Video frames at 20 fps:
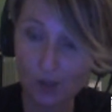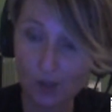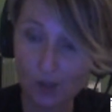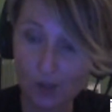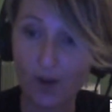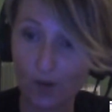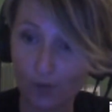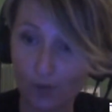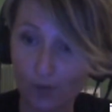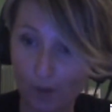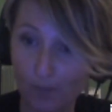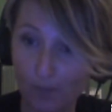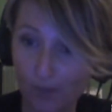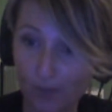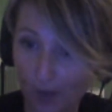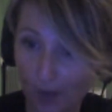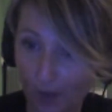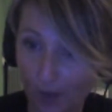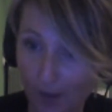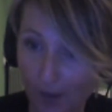from, you know,
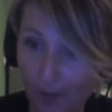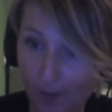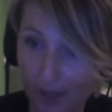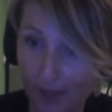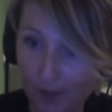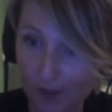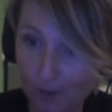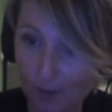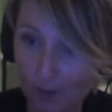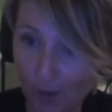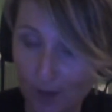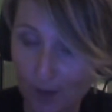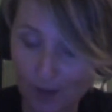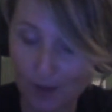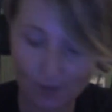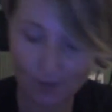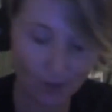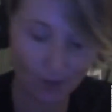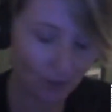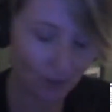their peers' points of view.
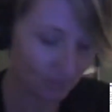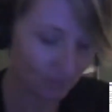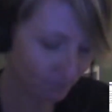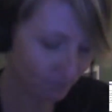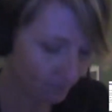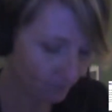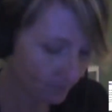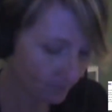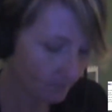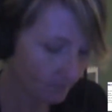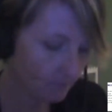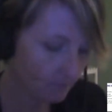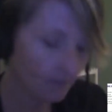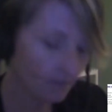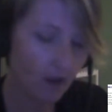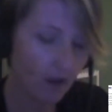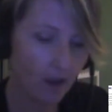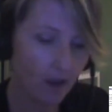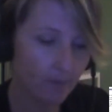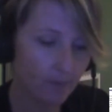It
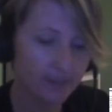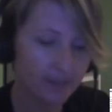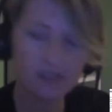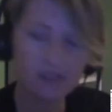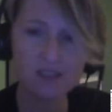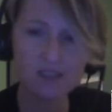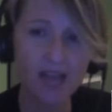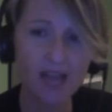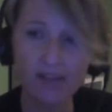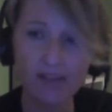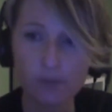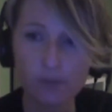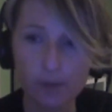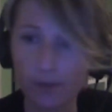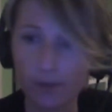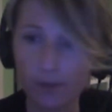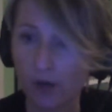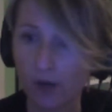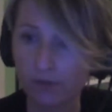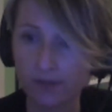doesn't have to be
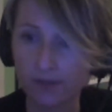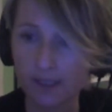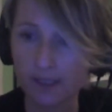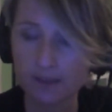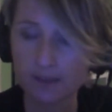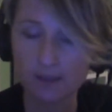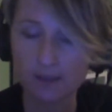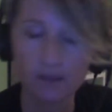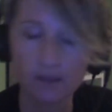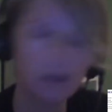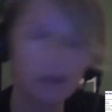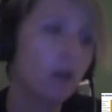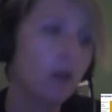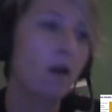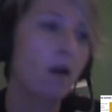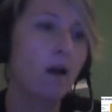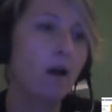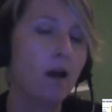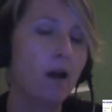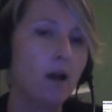perfect.
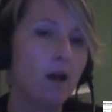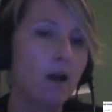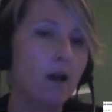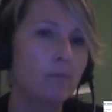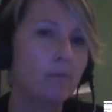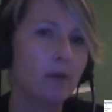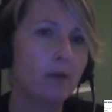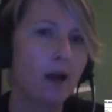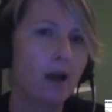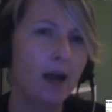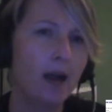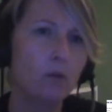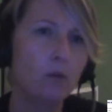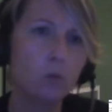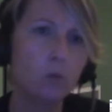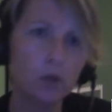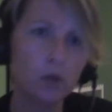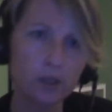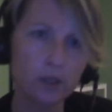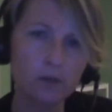I
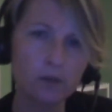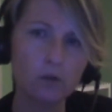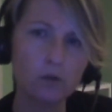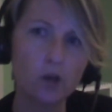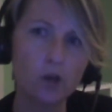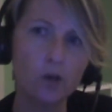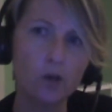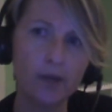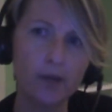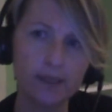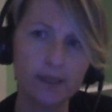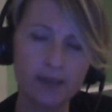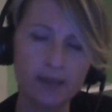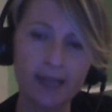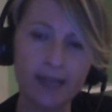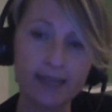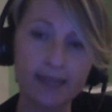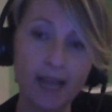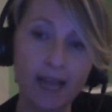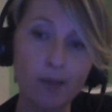wouldn't go in
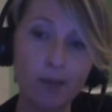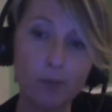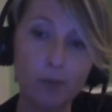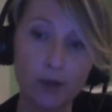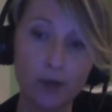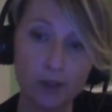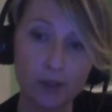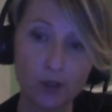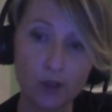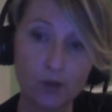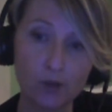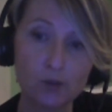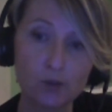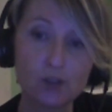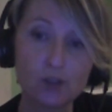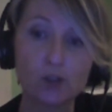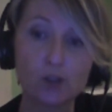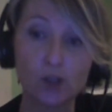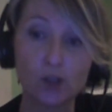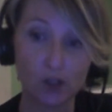at that point, though, to
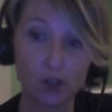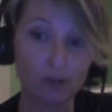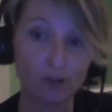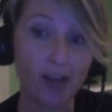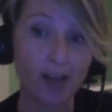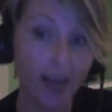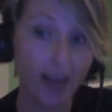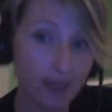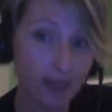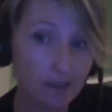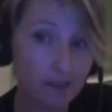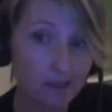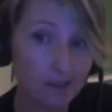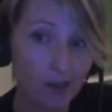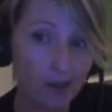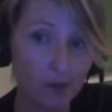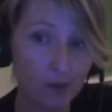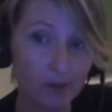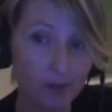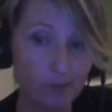correct other
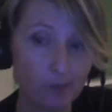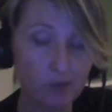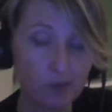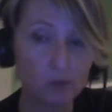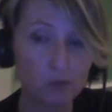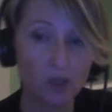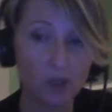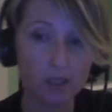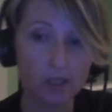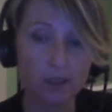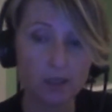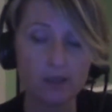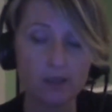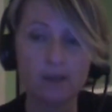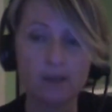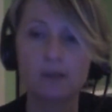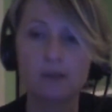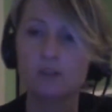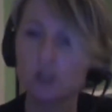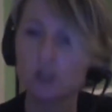people's work.
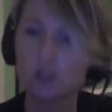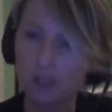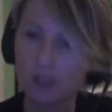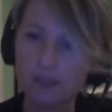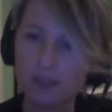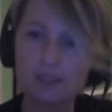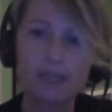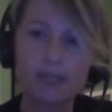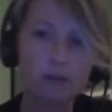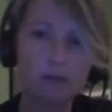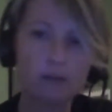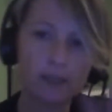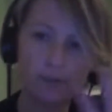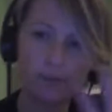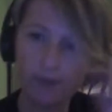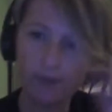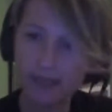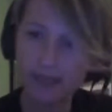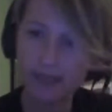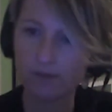Just literally
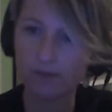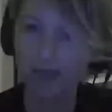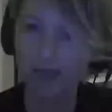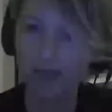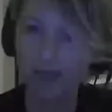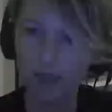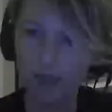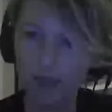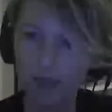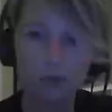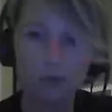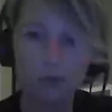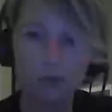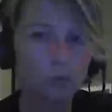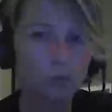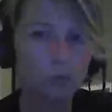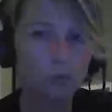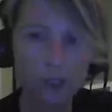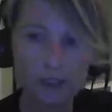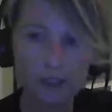face value.
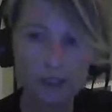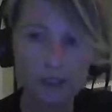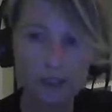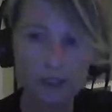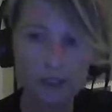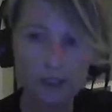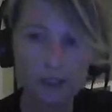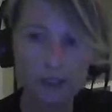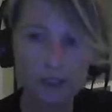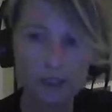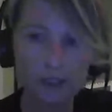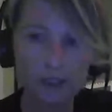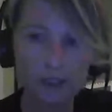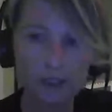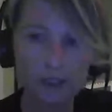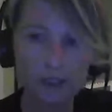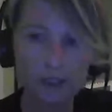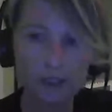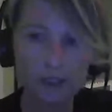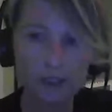We're looking at the
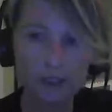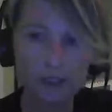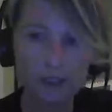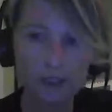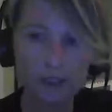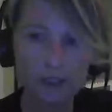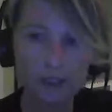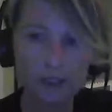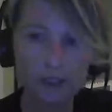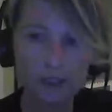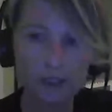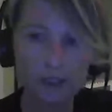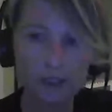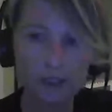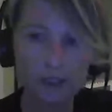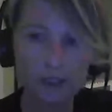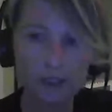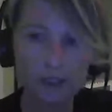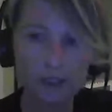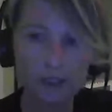message. We're looking at the
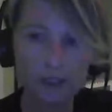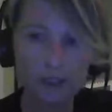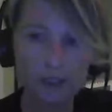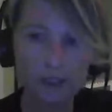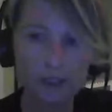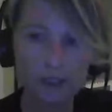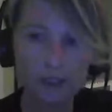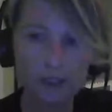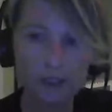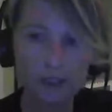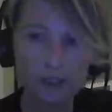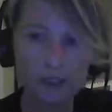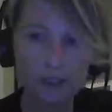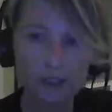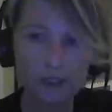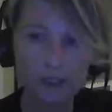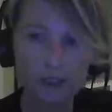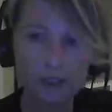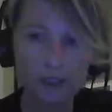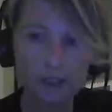story.
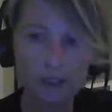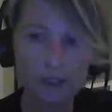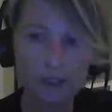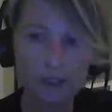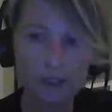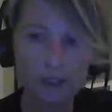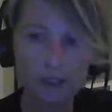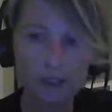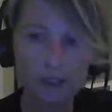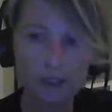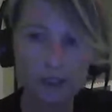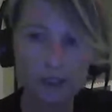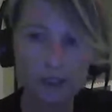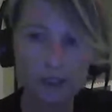And